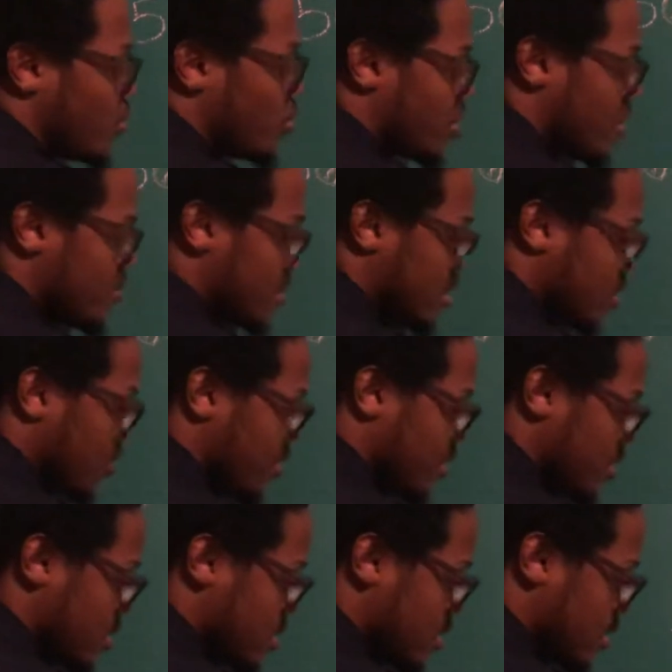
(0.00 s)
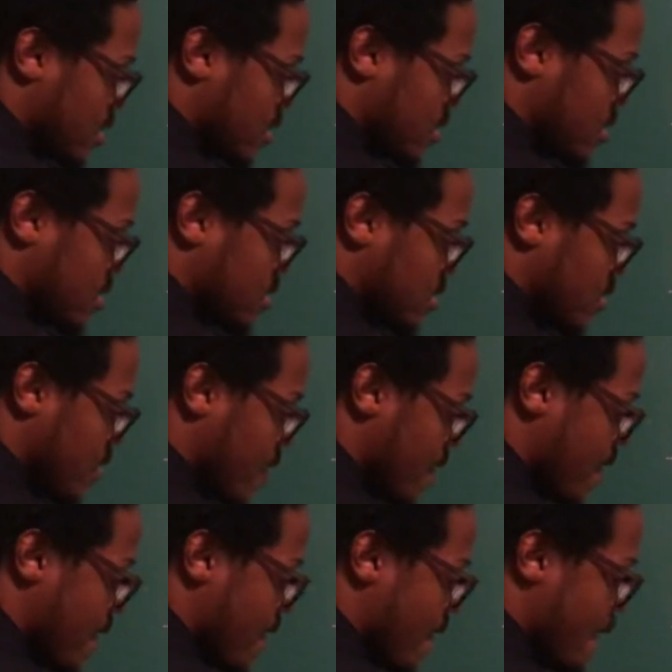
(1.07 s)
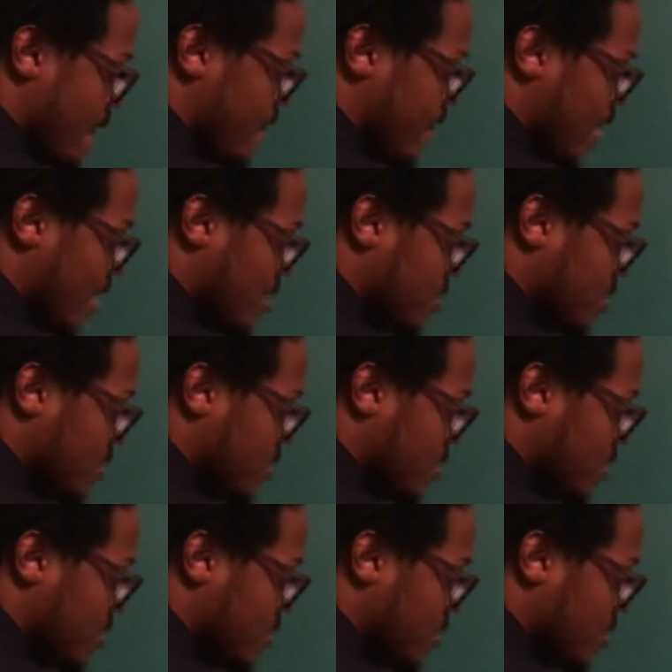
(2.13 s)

will give me 36. I'll